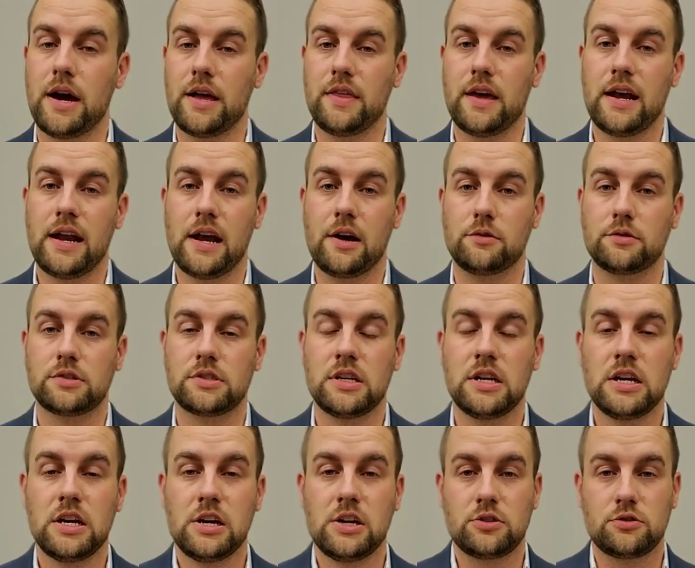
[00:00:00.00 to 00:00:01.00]
that house.
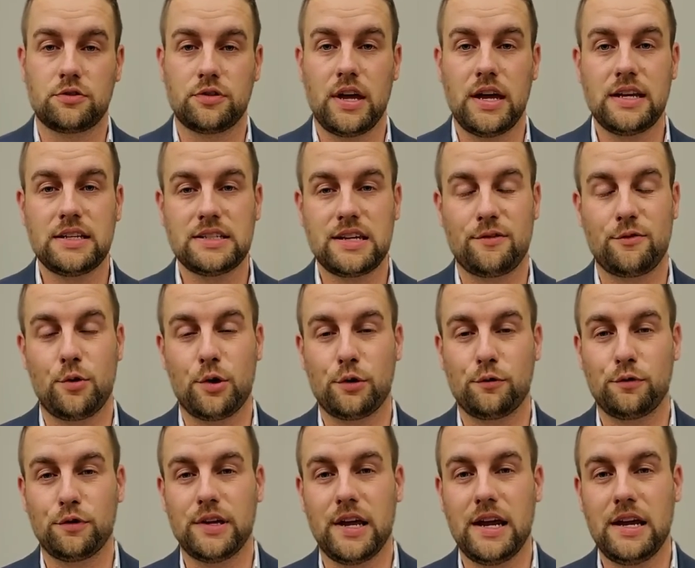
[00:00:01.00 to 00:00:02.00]
So thanks, have a
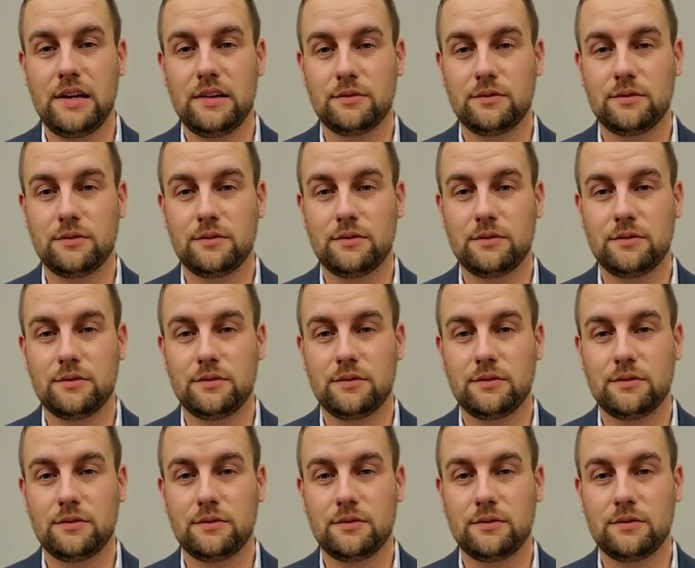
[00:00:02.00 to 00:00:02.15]
wonderful day.